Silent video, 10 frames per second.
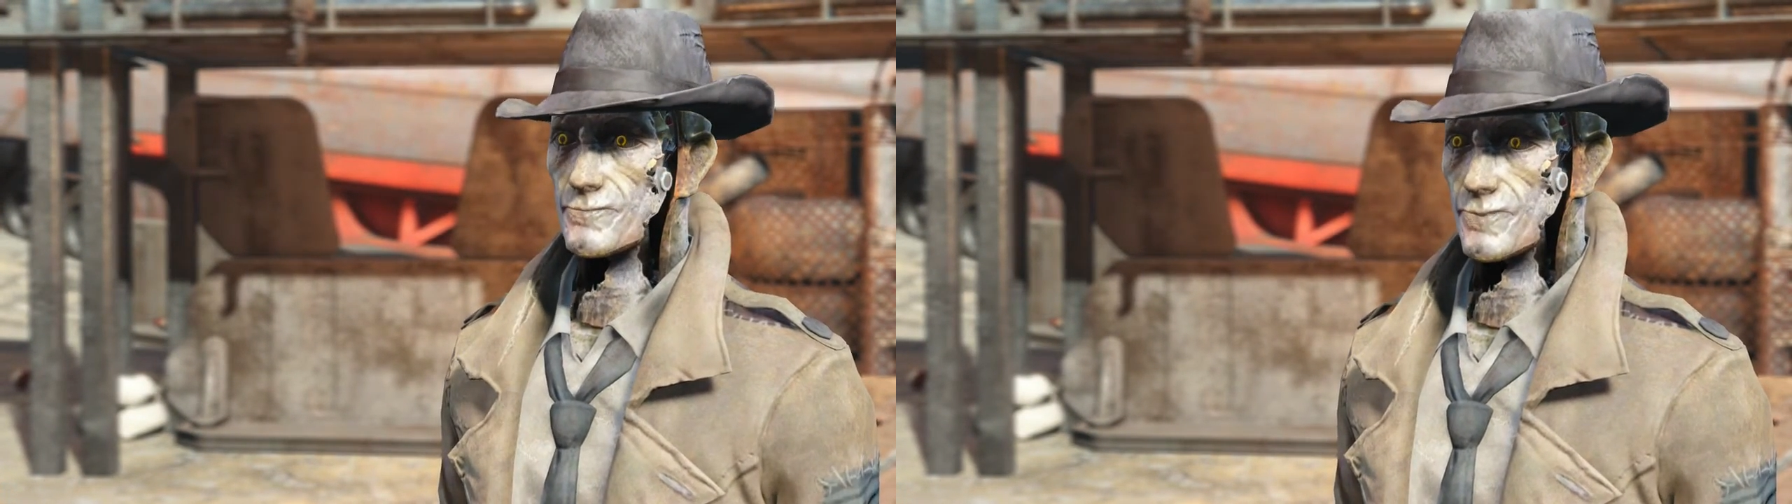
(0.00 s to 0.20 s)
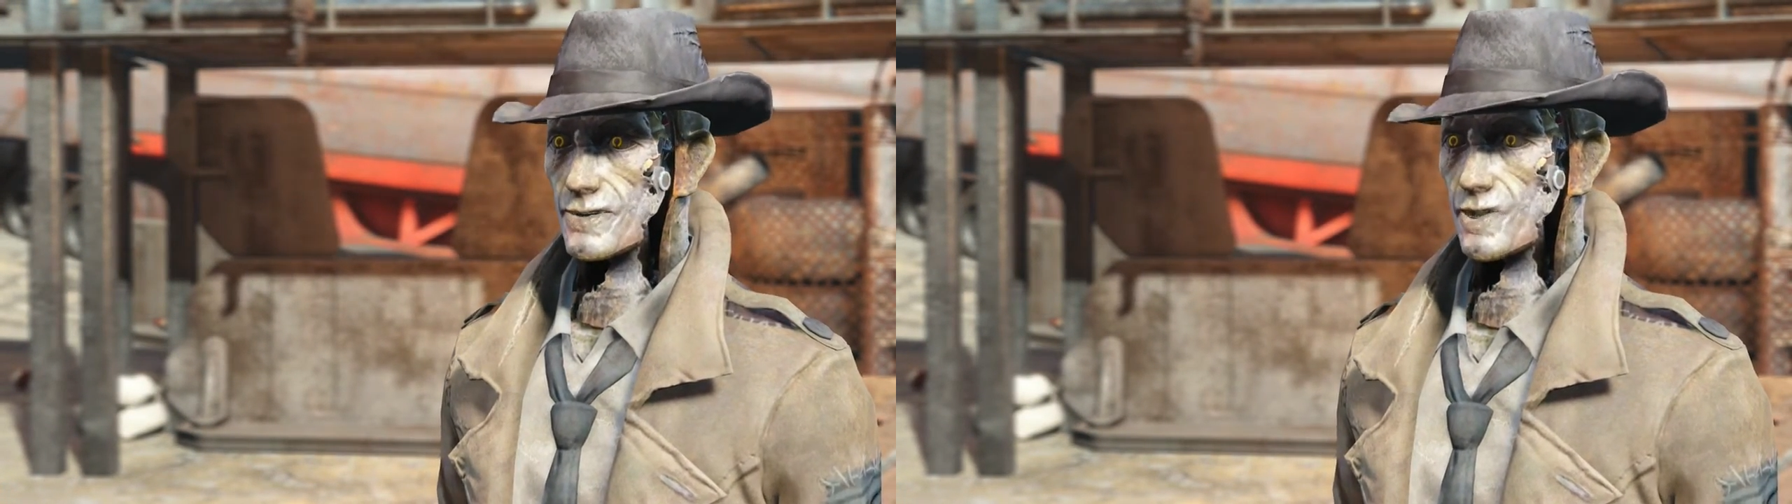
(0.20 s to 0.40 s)

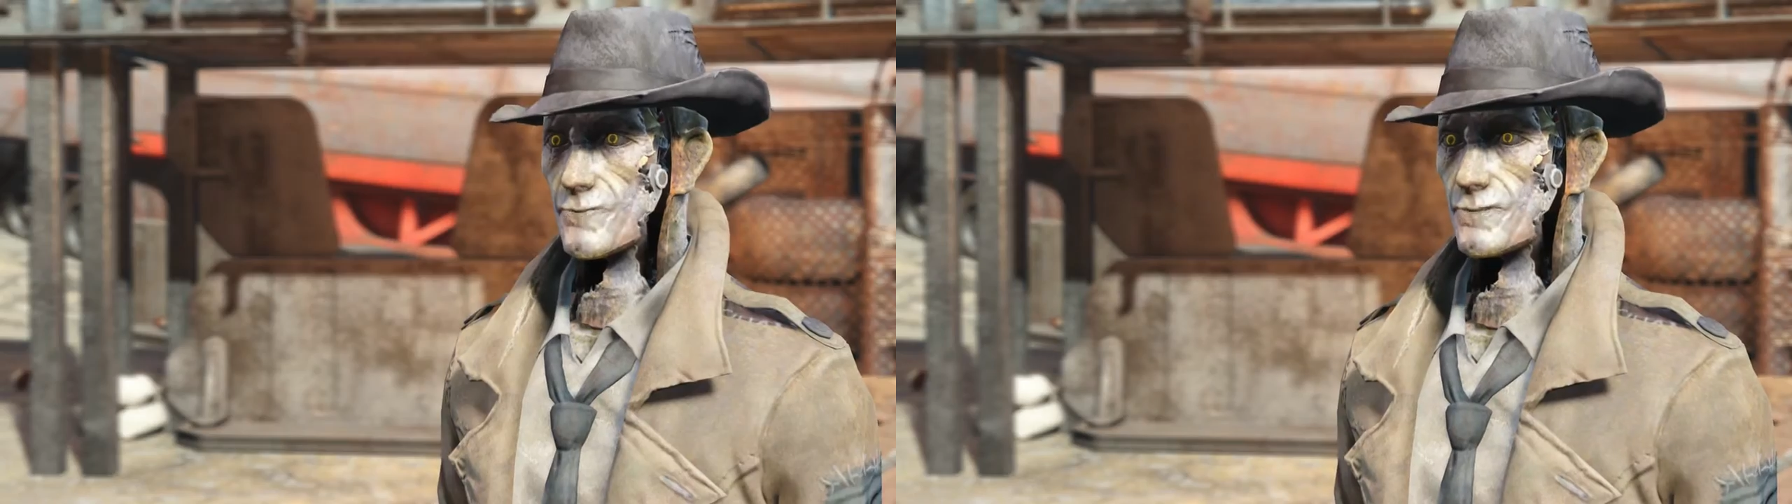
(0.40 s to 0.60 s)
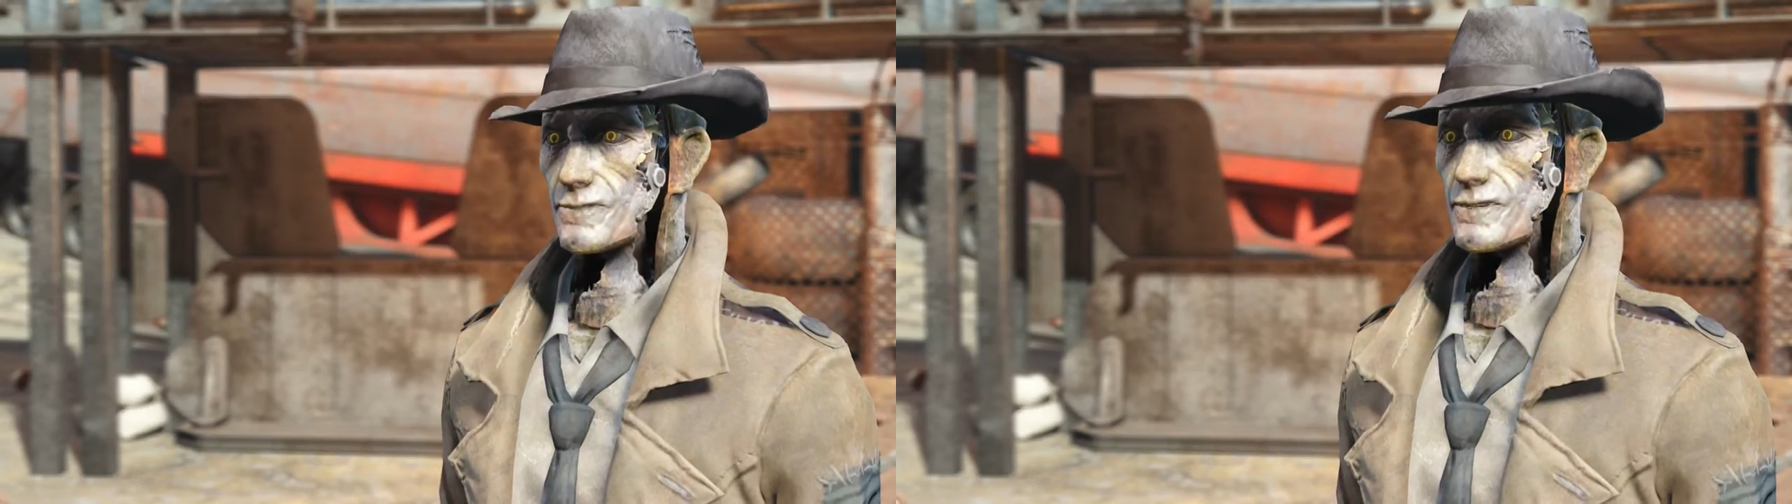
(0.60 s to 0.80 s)
but I
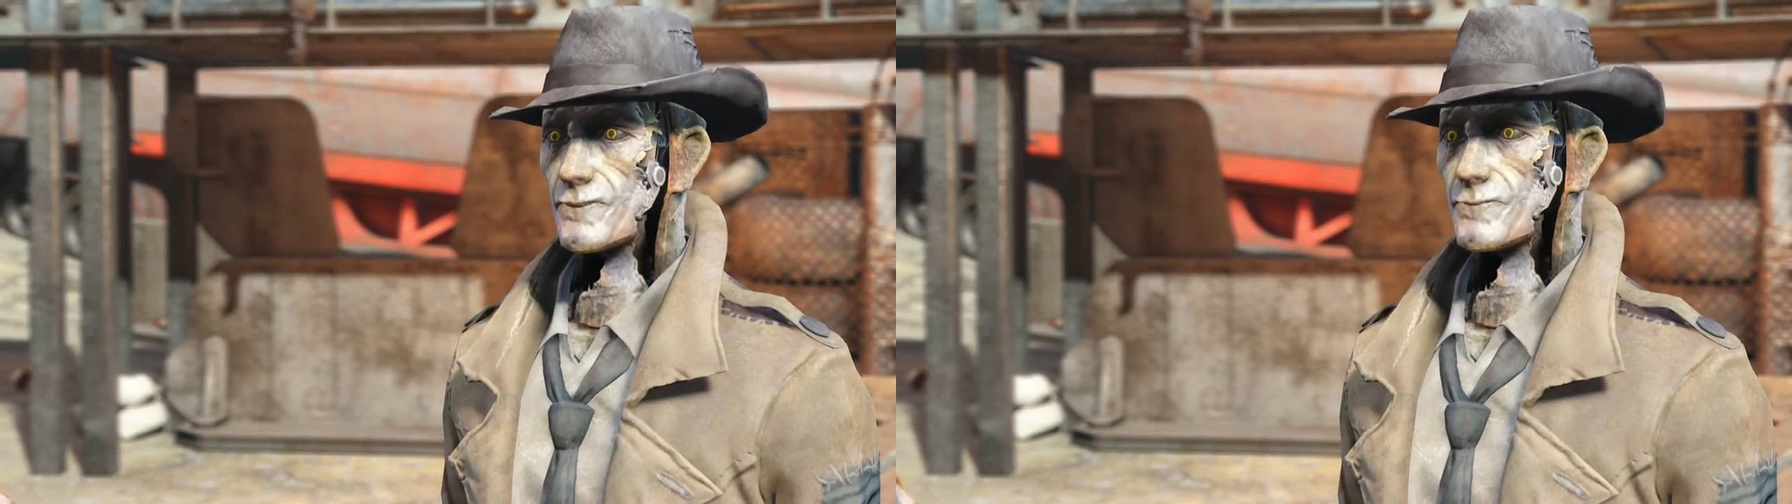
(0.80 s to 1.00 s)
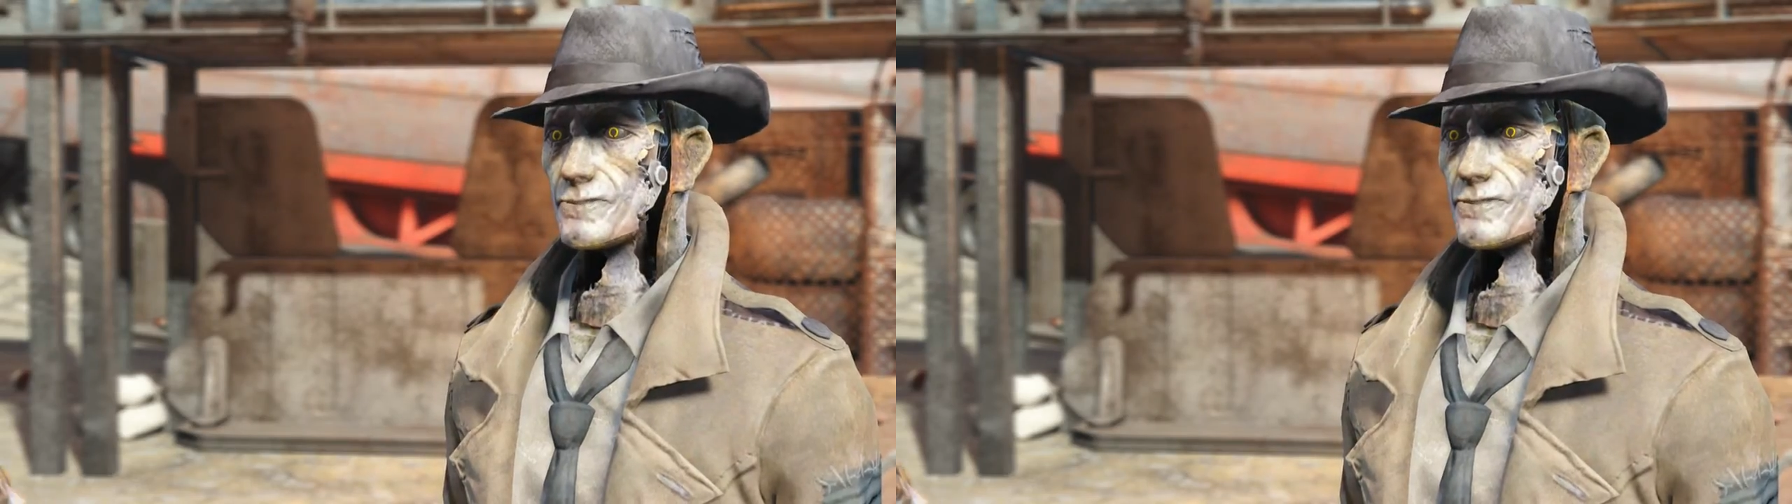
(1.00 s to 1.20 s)
hope it
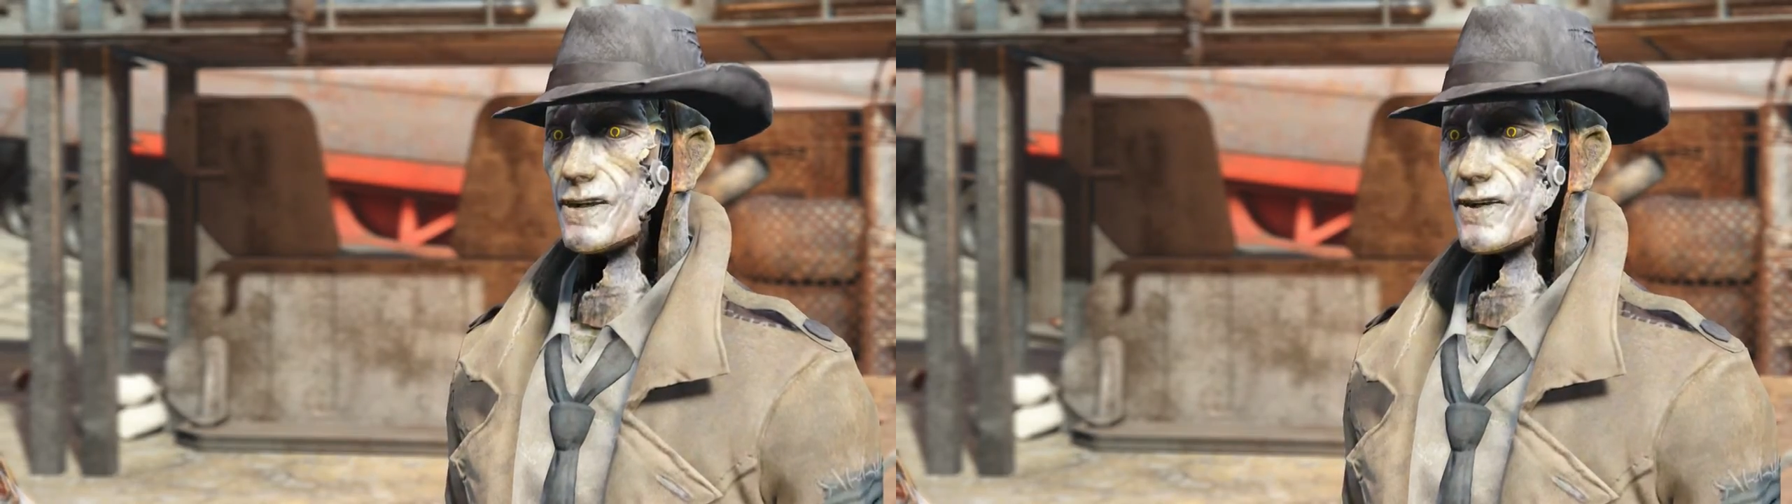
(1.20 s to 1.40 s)
helps.